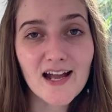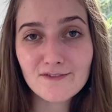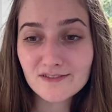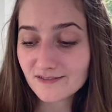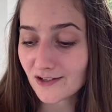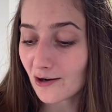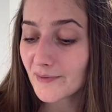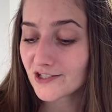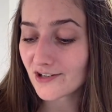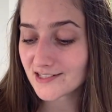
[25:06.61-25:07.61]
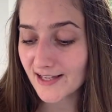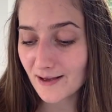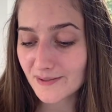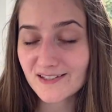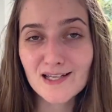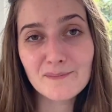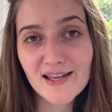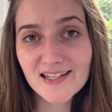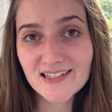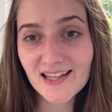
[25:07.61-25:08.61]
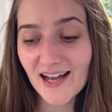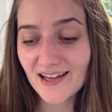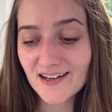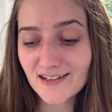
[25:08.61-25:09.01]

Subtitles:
haven't got my dress yet because I'm making that.